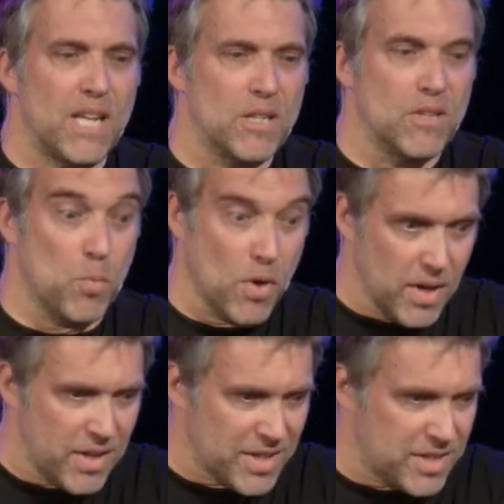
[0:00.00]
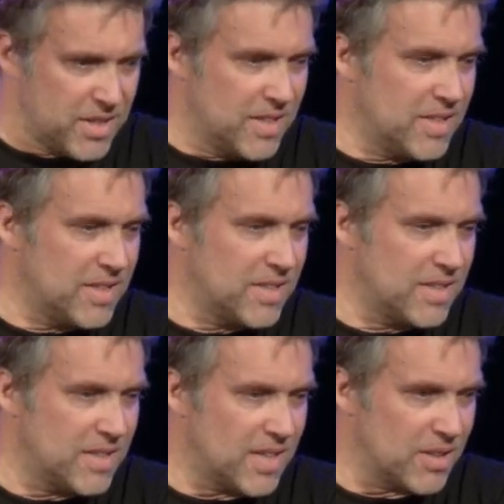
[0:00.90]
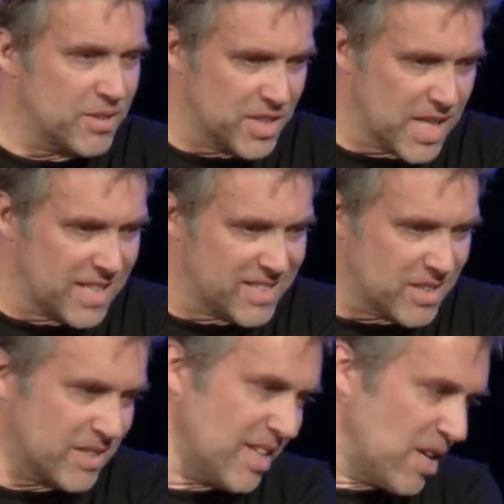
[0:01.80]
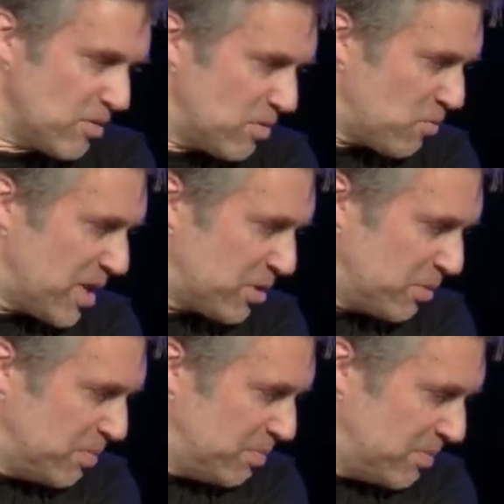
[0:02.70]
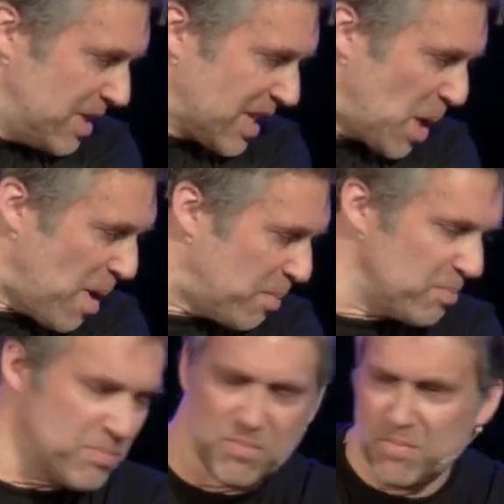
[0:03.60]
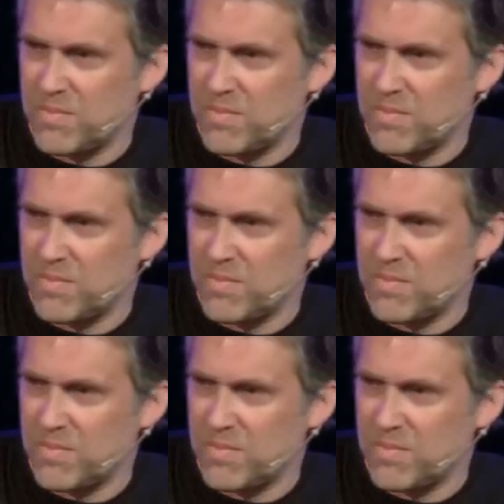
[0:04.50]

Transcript: it works, I'll suggest, and, and Rich will come up and